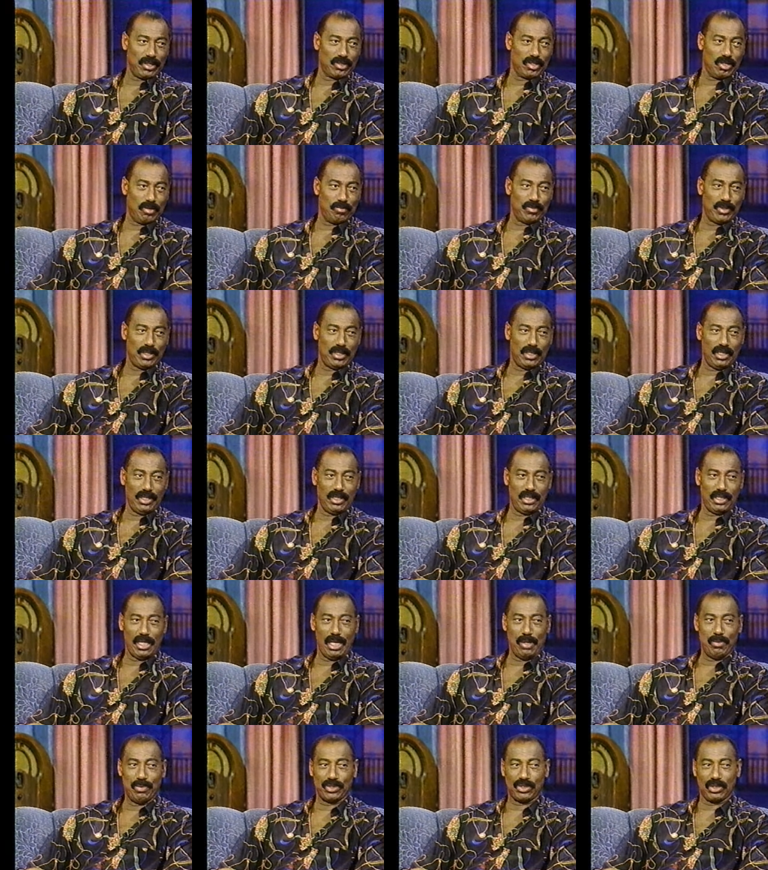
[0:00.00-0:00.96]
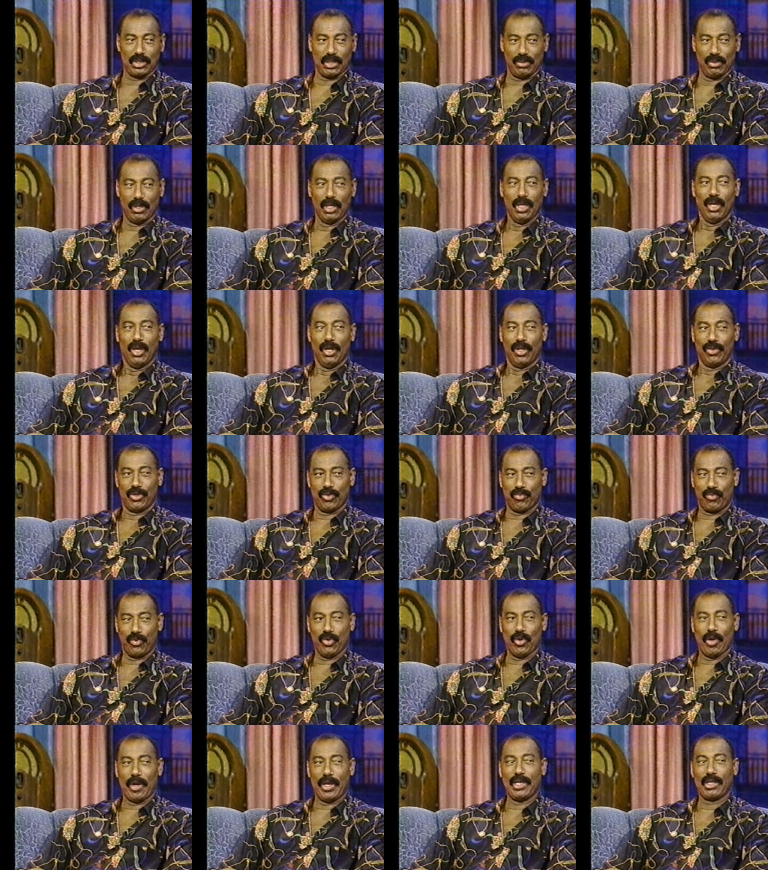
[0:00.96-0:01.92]
You know, I mean, he, he was the, the
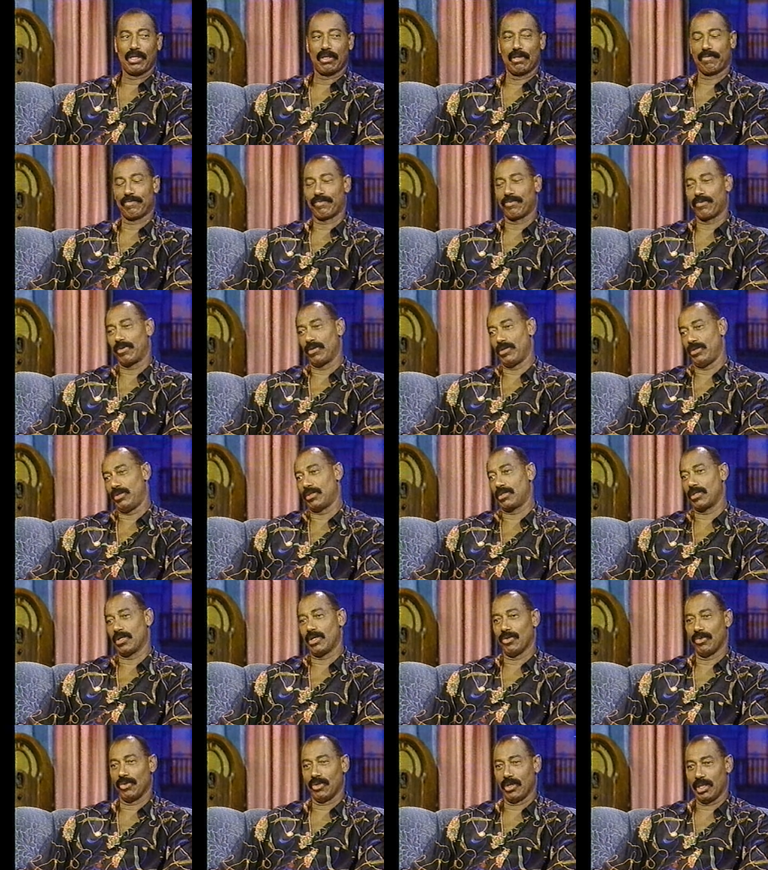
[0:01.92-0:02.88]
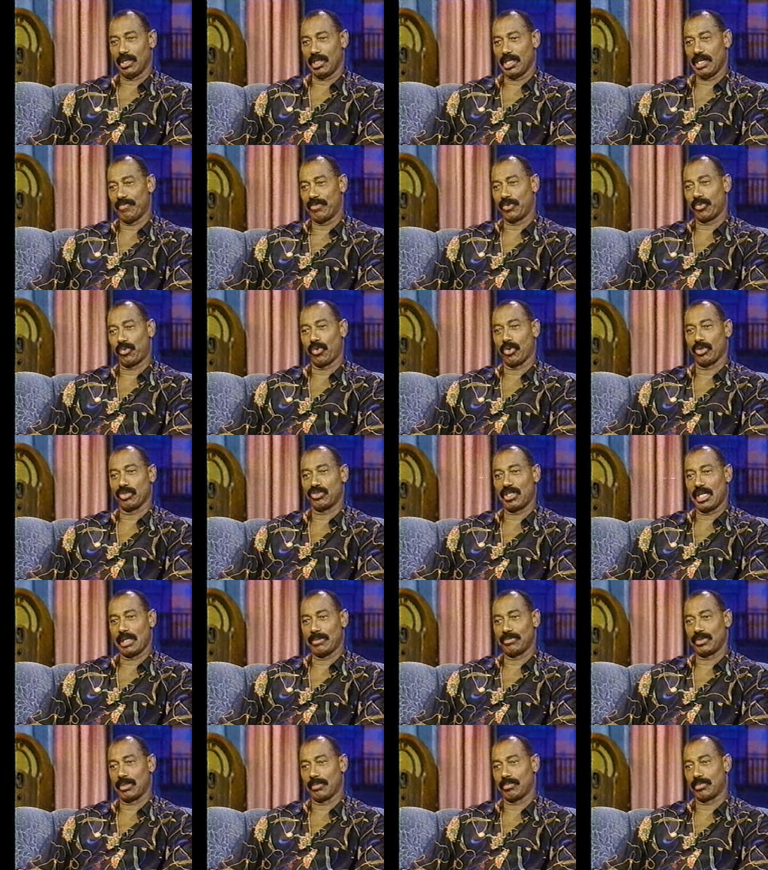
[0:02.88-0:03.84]
real anchor for, you know, 11 world
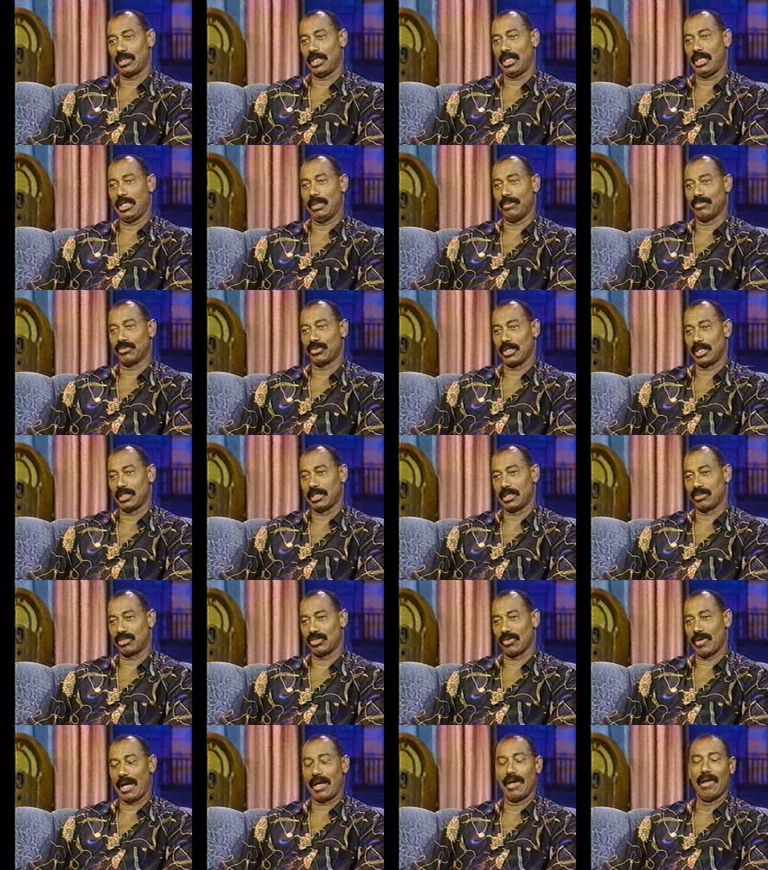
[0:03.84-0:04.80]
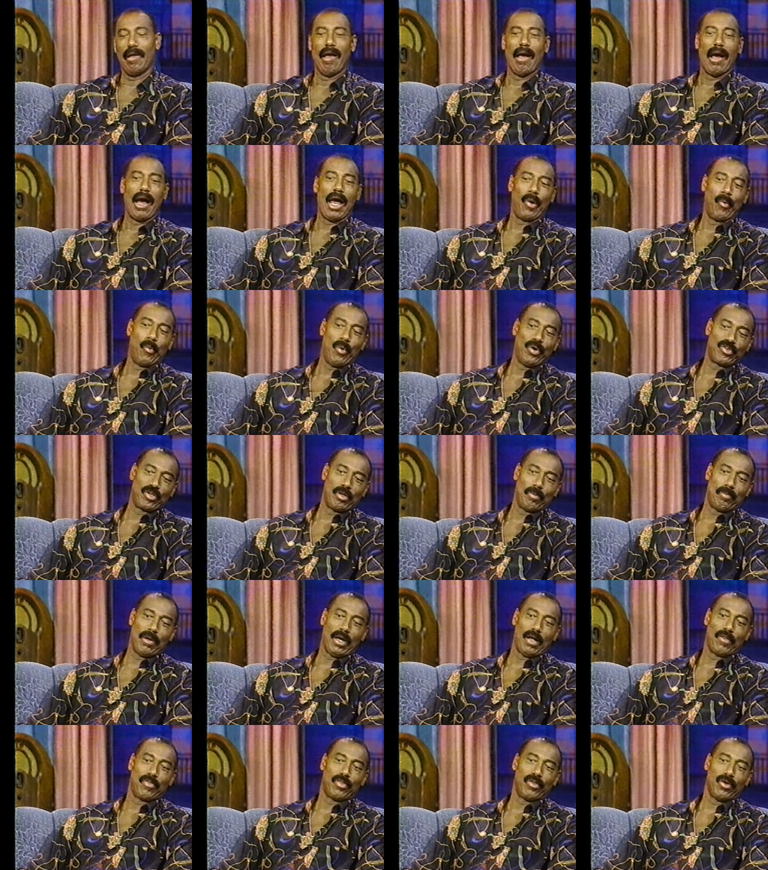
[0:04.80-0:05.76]
championship teams. And so I, I wonder
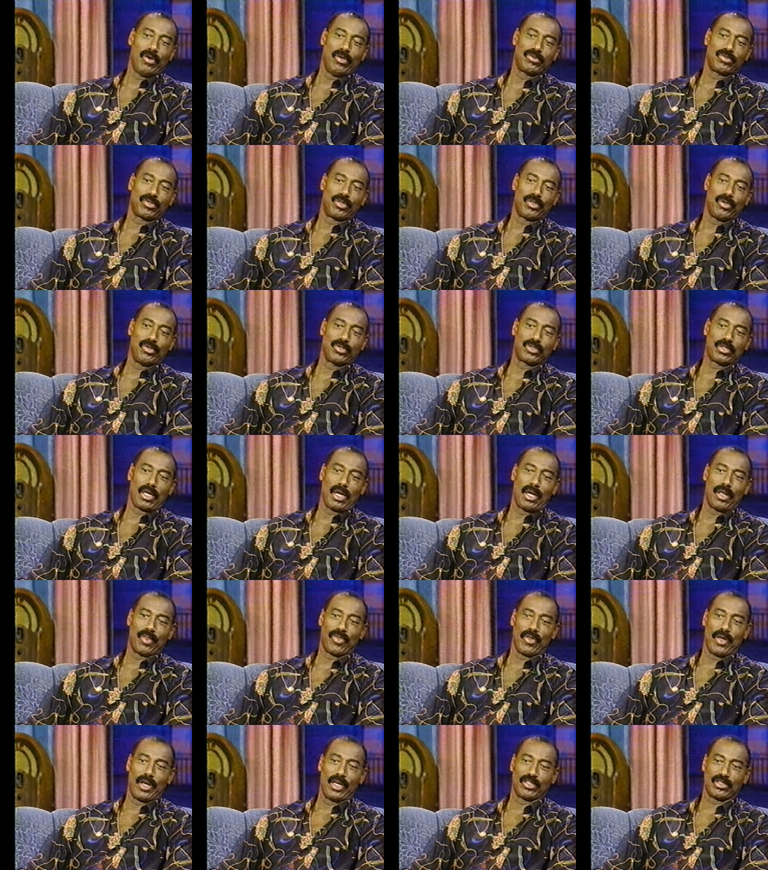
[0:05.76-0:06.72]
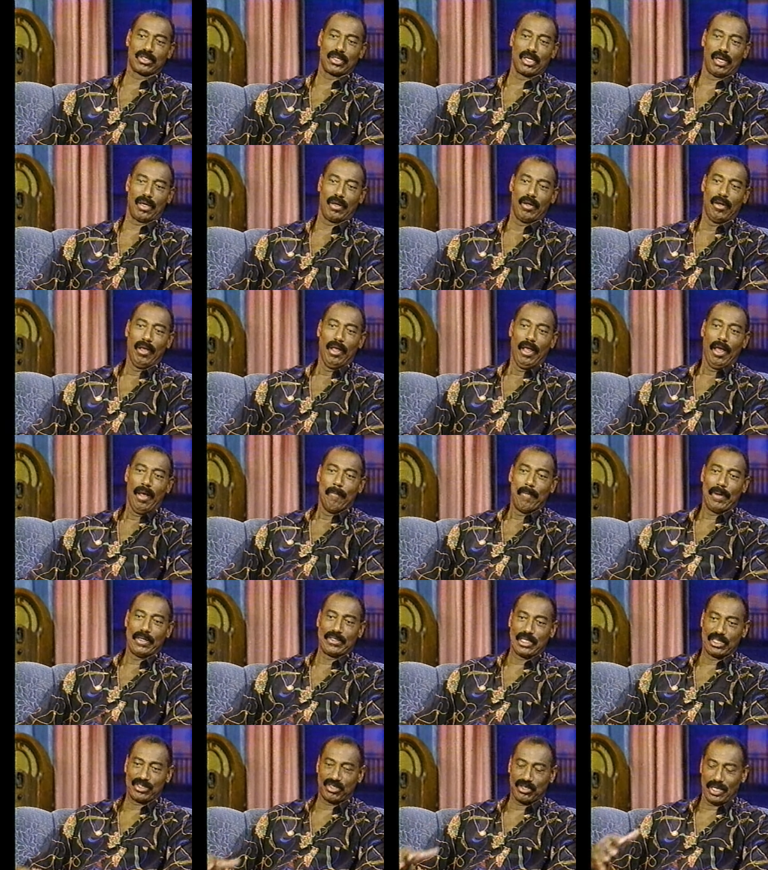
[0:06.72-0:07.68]
about those, those kind of things. Uh,
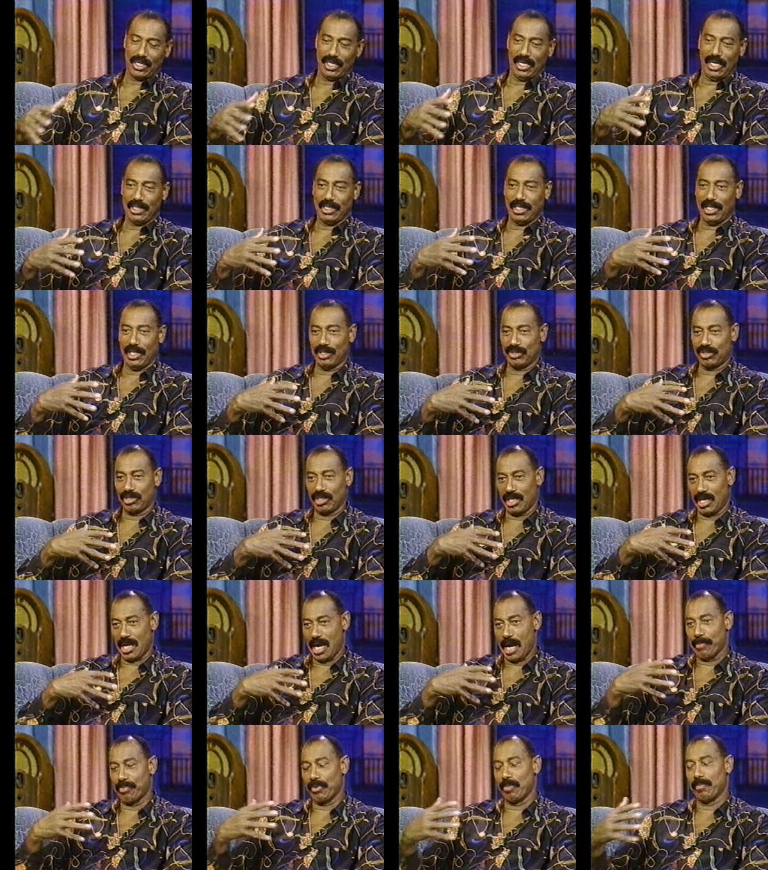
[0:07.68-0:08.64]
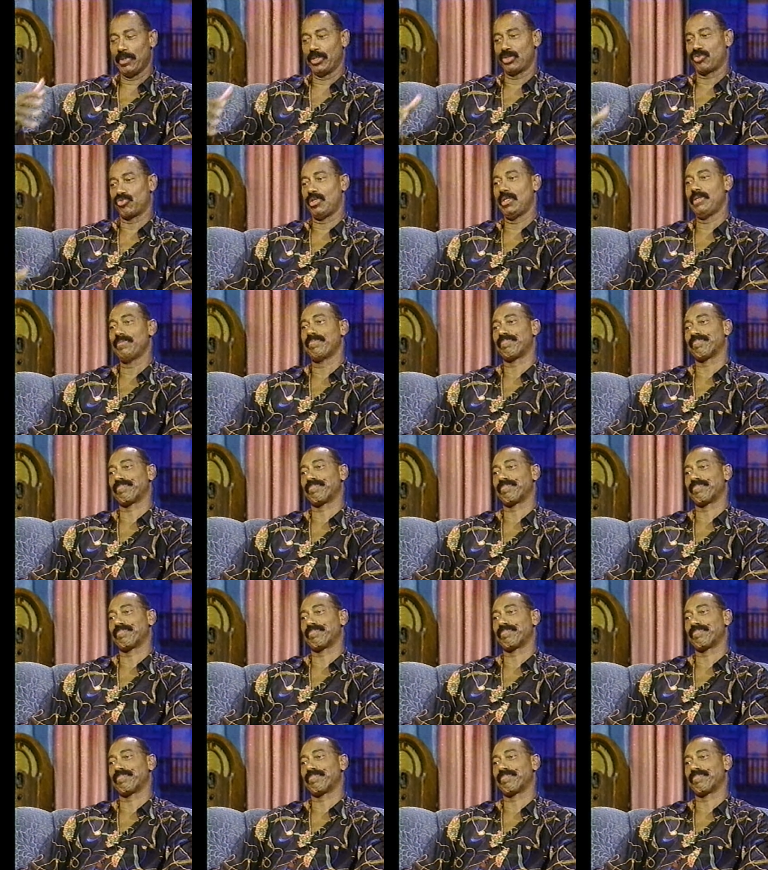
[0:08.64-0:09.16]
but as I say, it is complimentary.